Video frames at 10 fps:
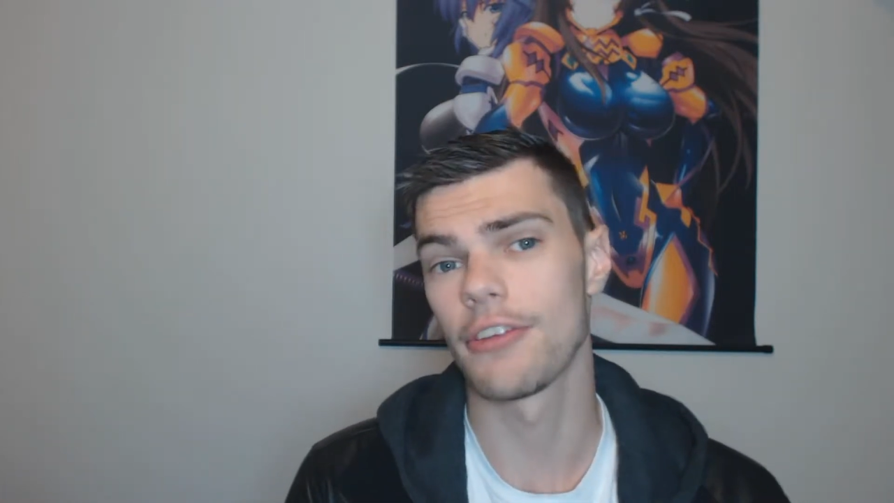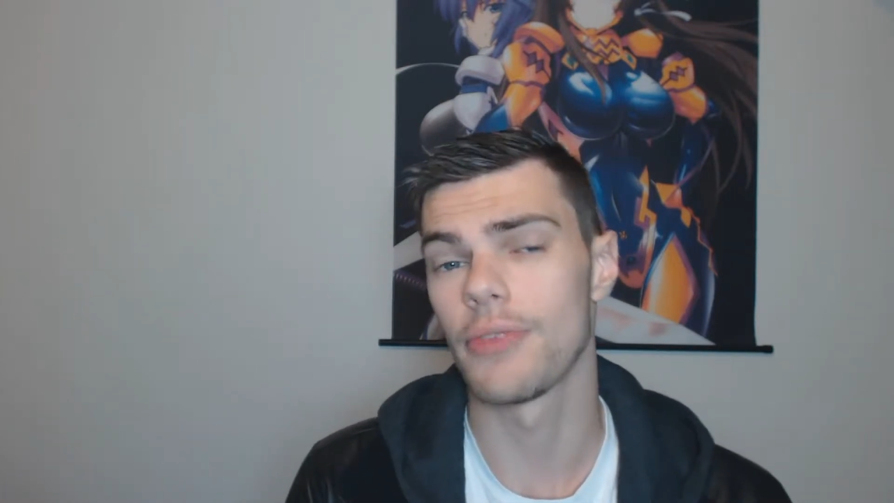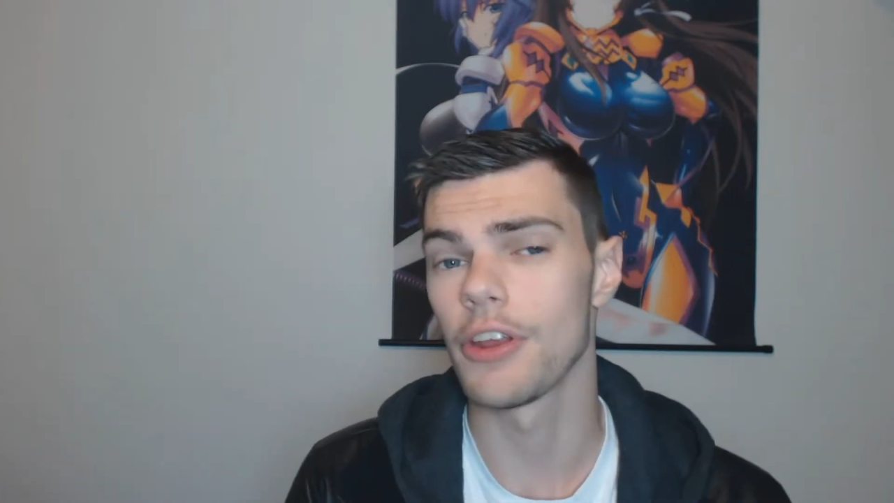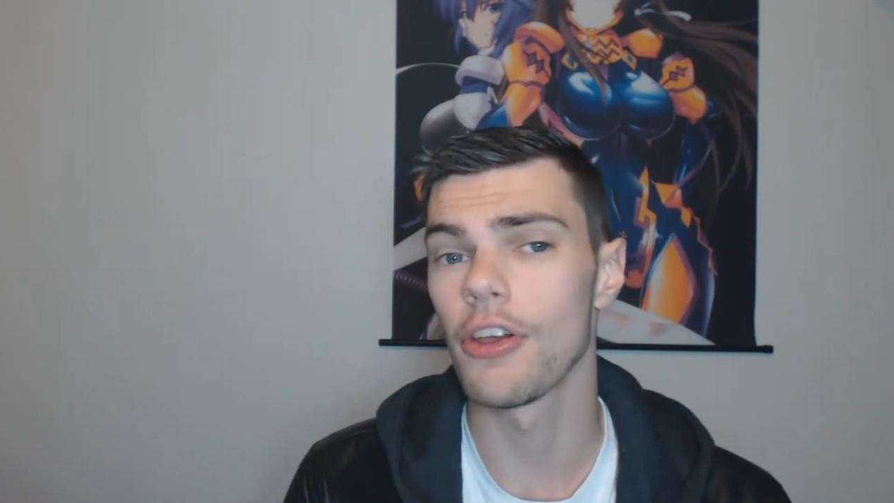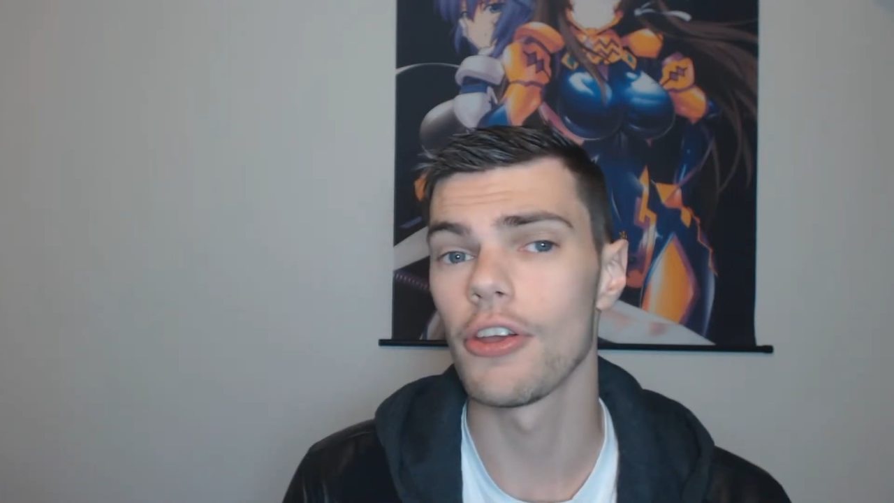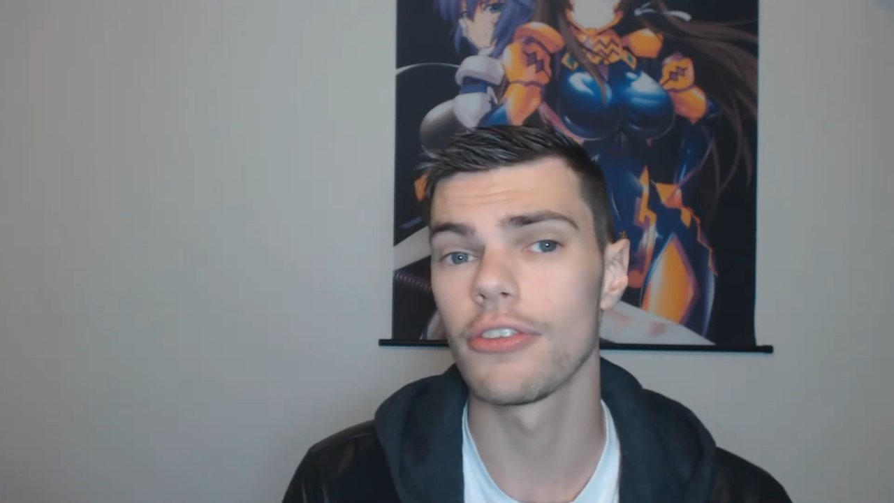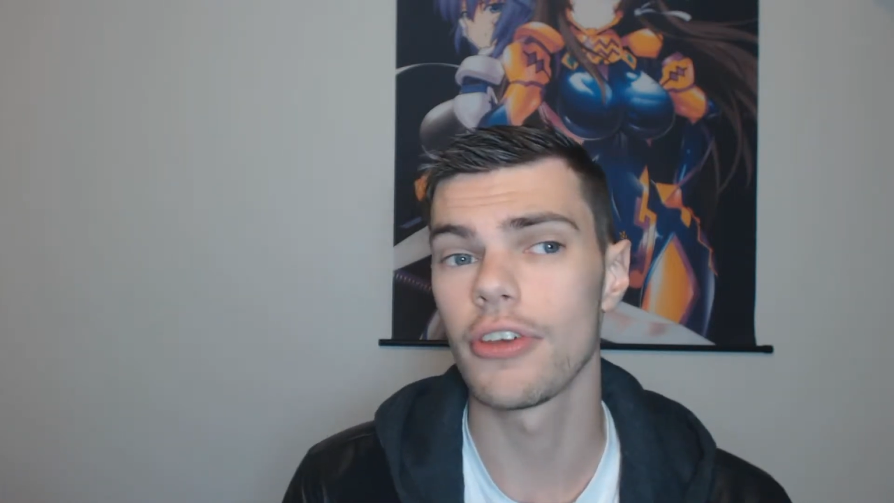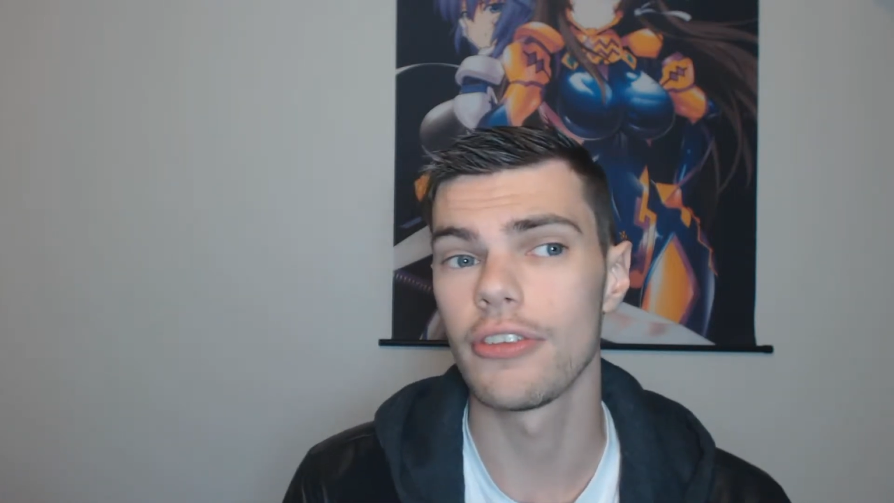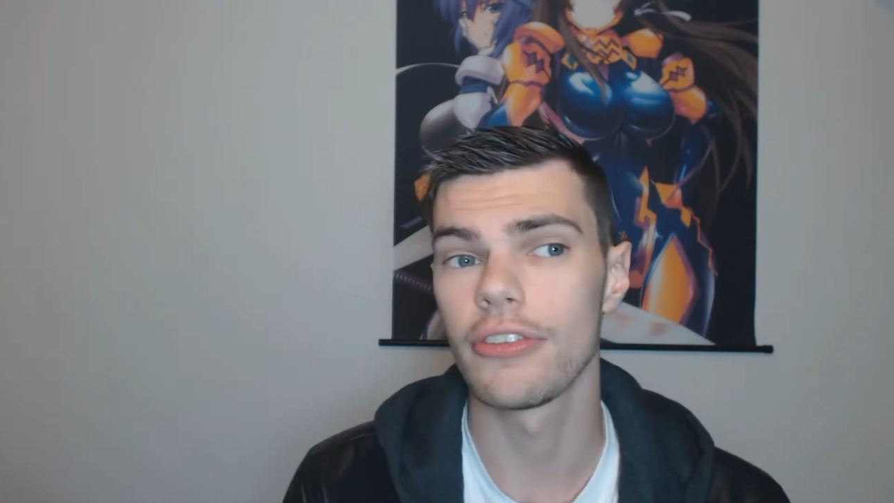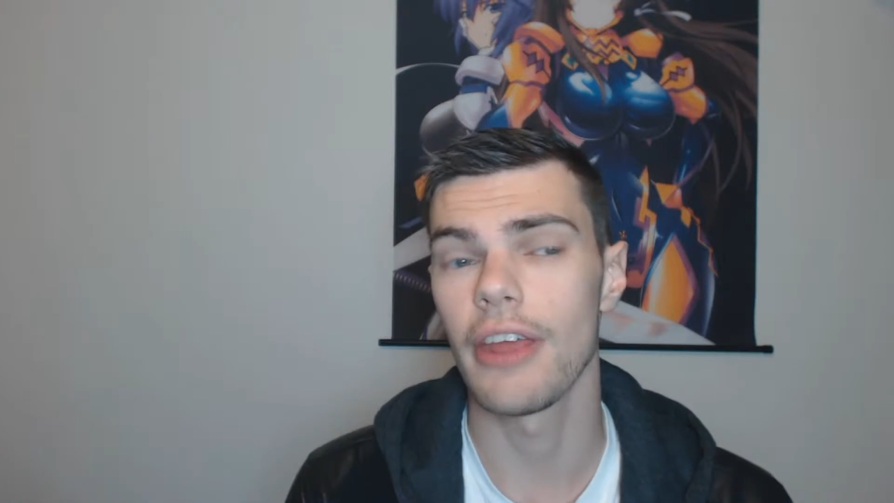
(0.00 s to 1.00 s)
videos
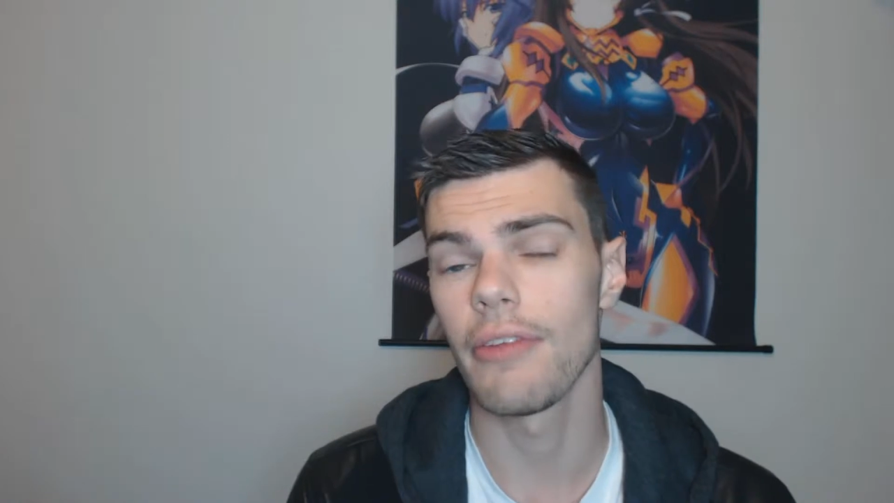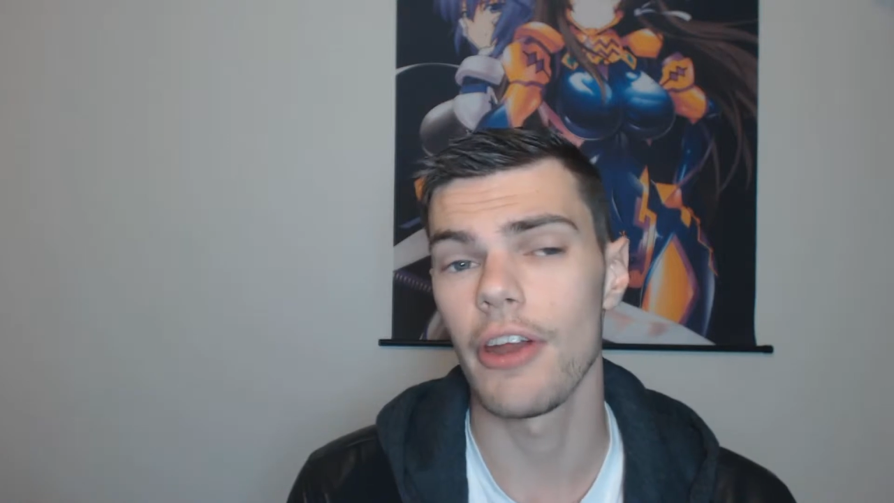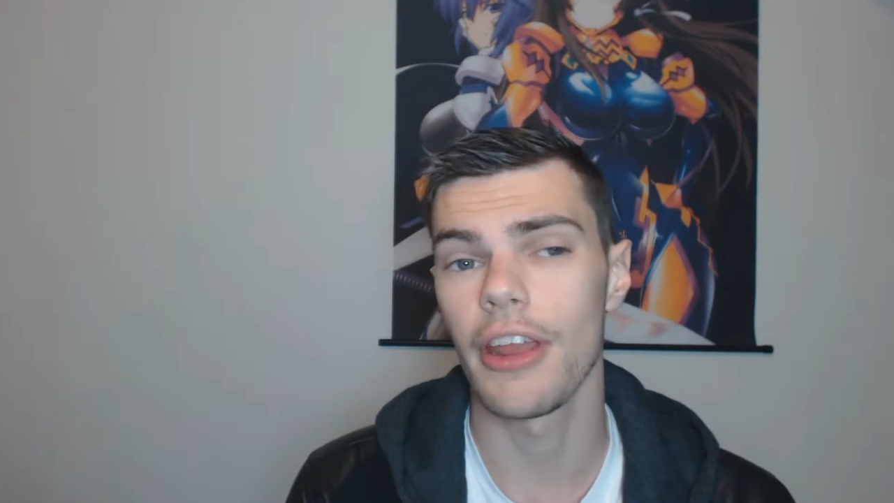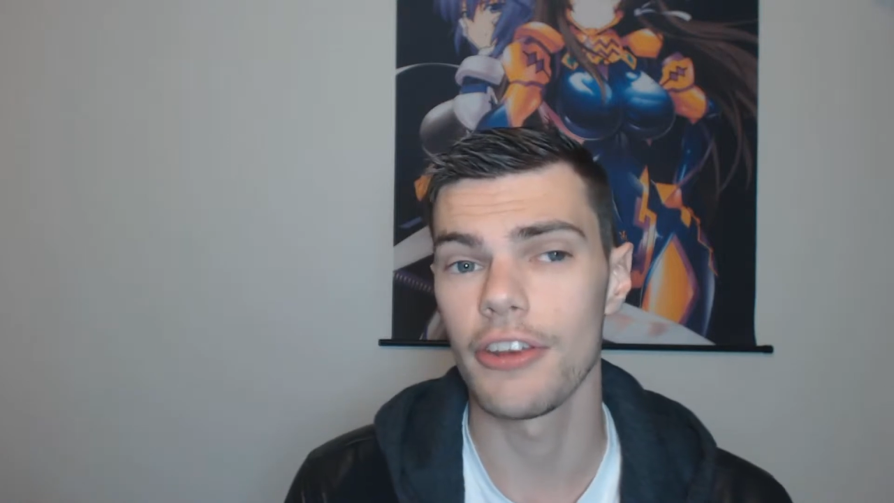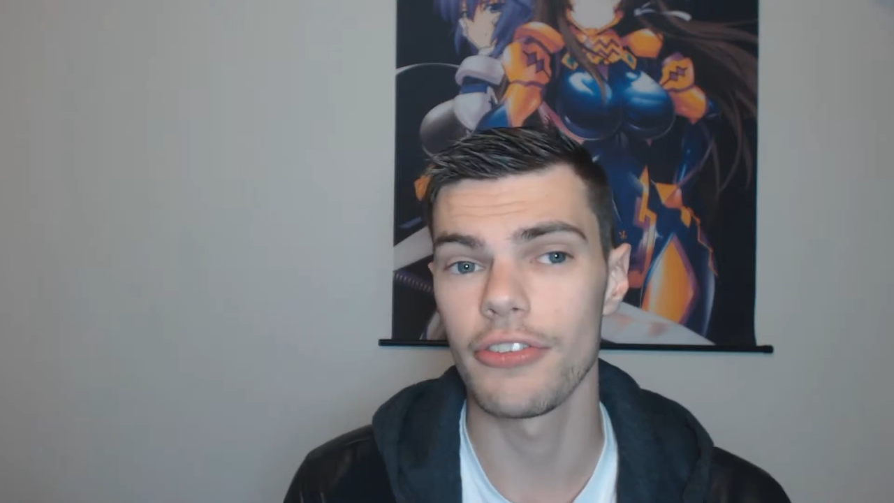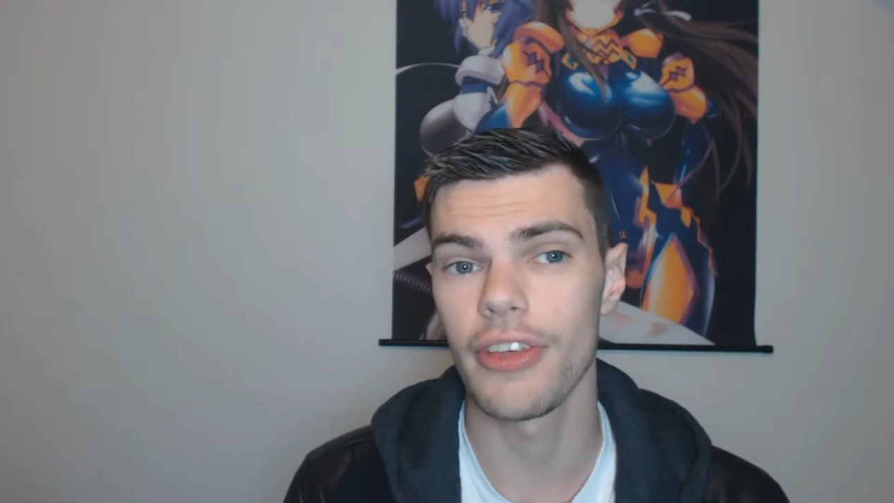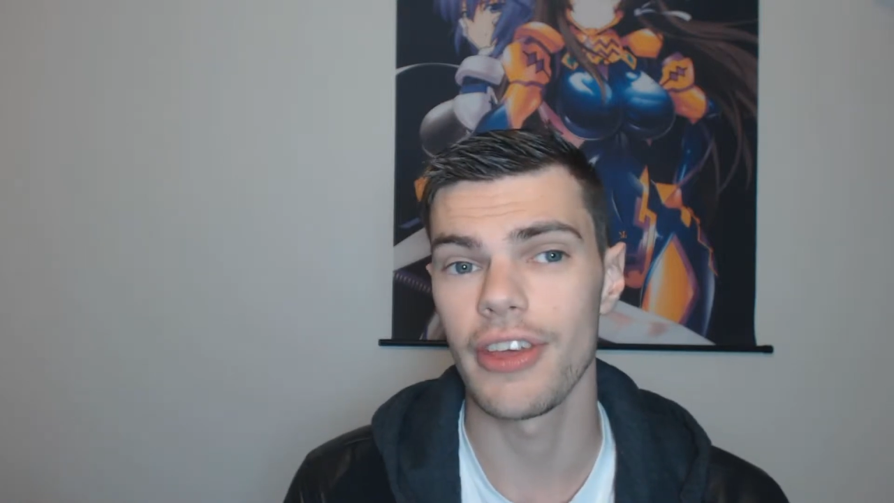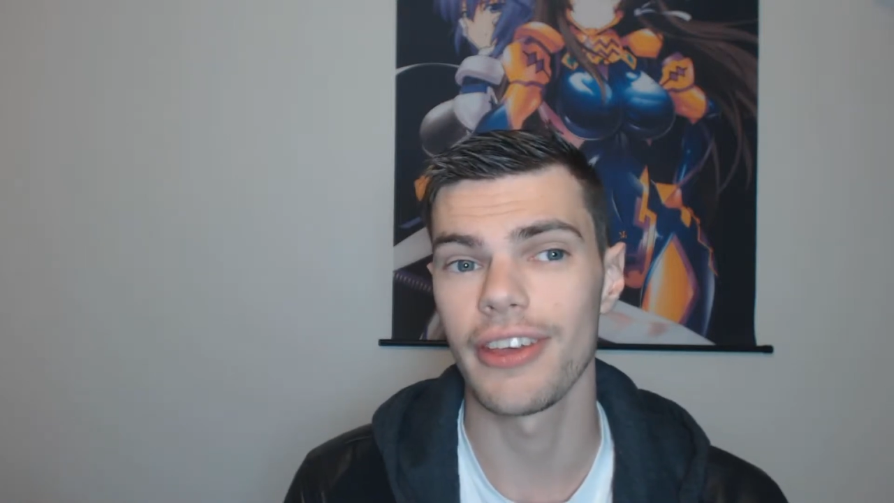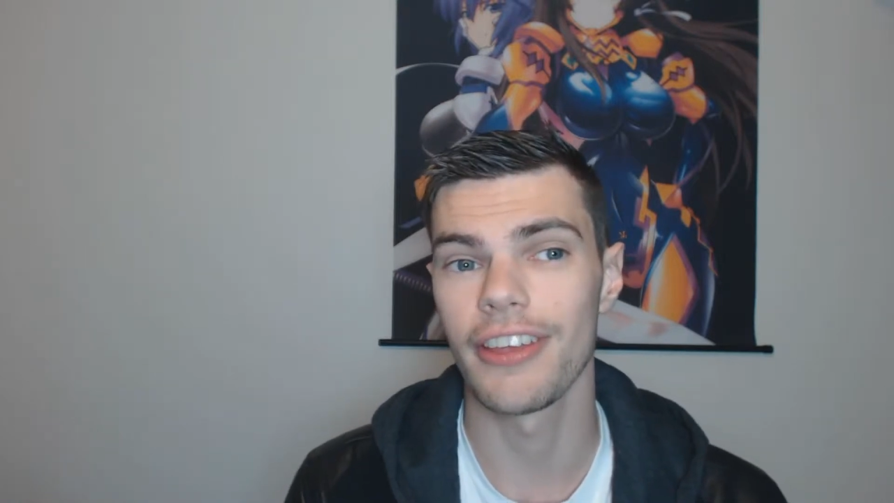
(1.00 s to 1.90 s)
because they're very interesting,